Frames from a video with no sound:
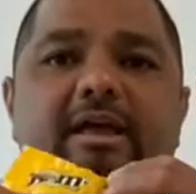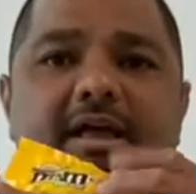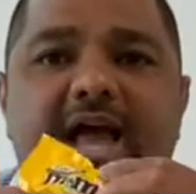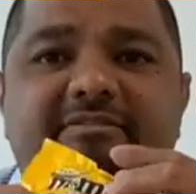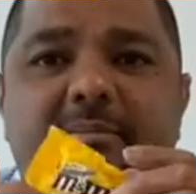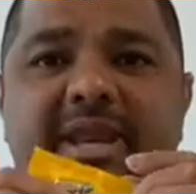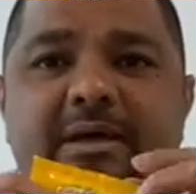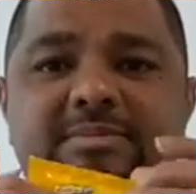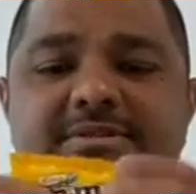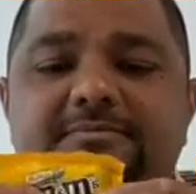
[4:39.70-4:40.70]
have
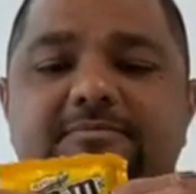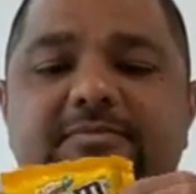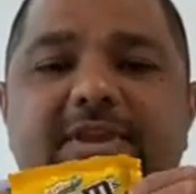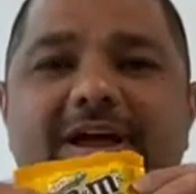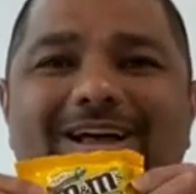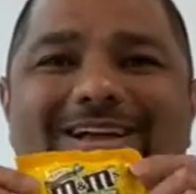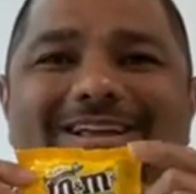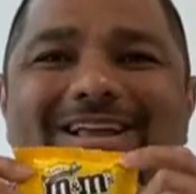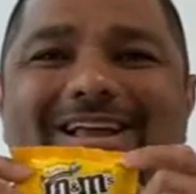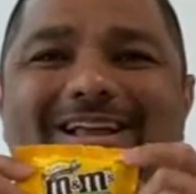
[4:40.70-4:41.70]
M&Ms.
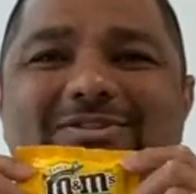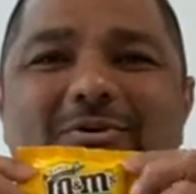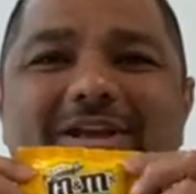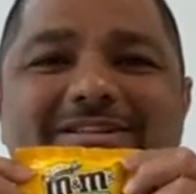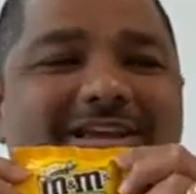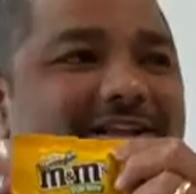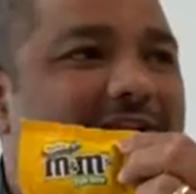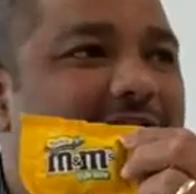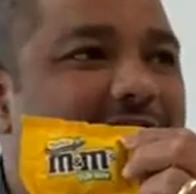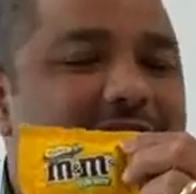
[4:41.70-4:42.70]
It's okay to eat a
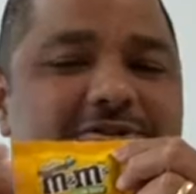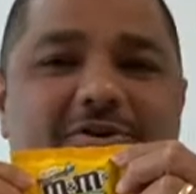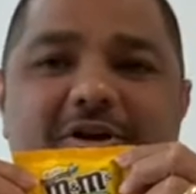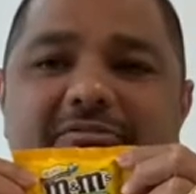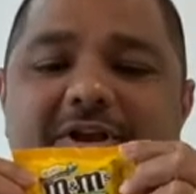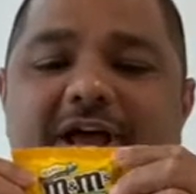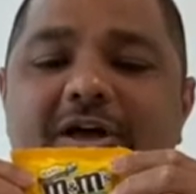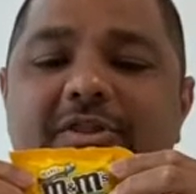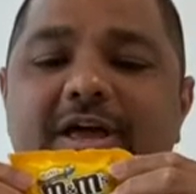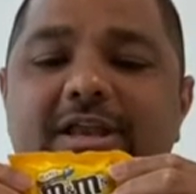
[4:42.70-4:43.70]
little sugar every now
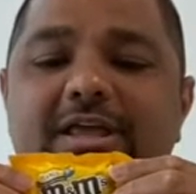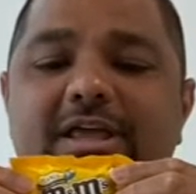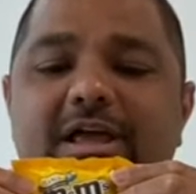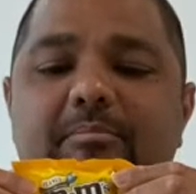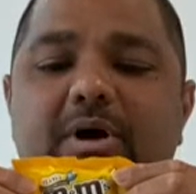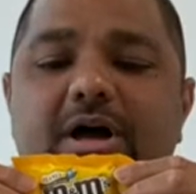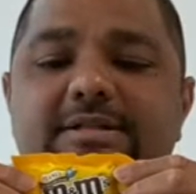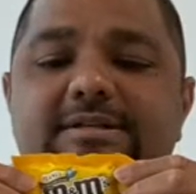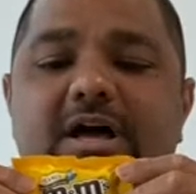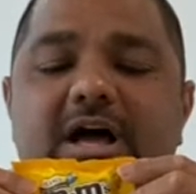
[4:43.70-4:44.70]
and then,
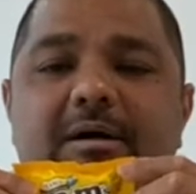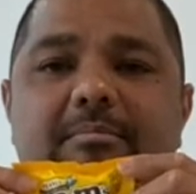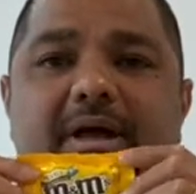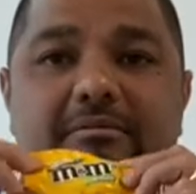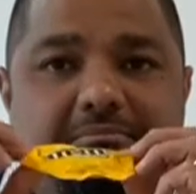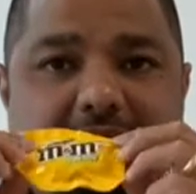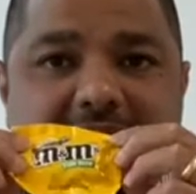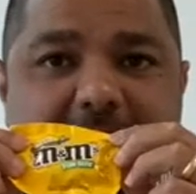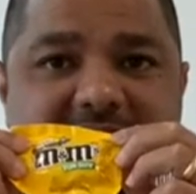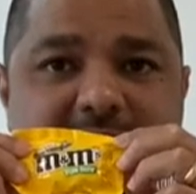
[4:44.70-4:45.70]
but
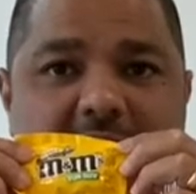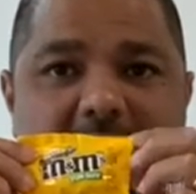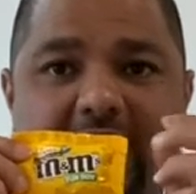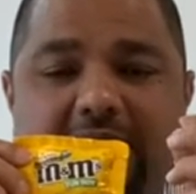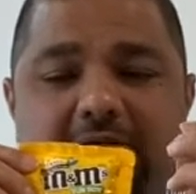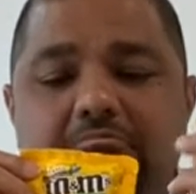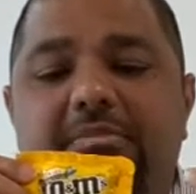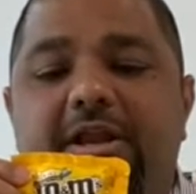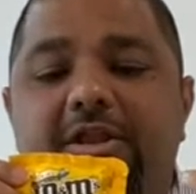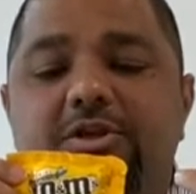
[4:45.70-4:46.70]
keep a small pack,
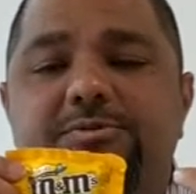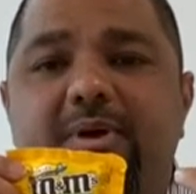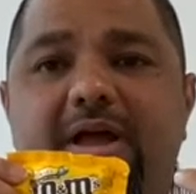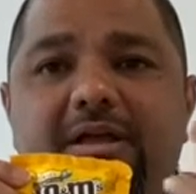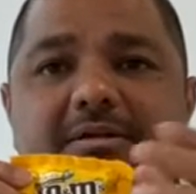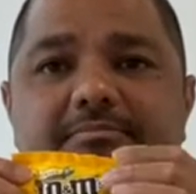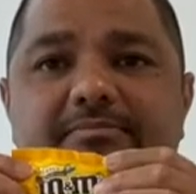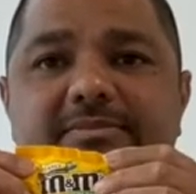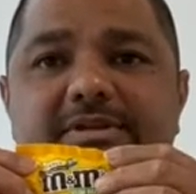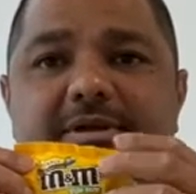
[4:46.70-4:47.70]
not a huge pack,
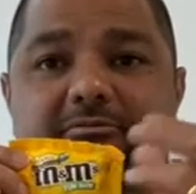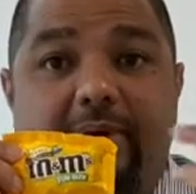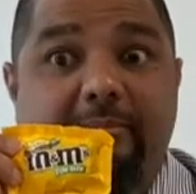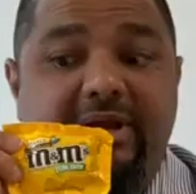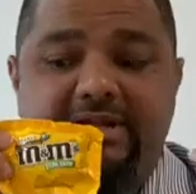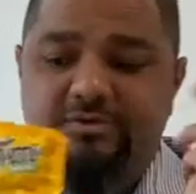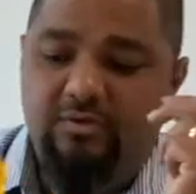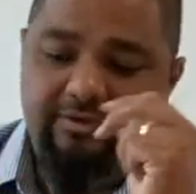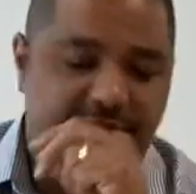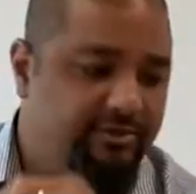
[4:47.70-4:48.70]
to remind me not to
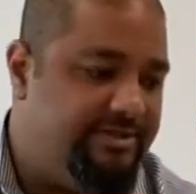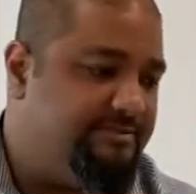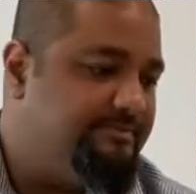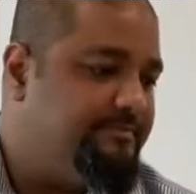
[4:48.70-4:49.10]
overdo it.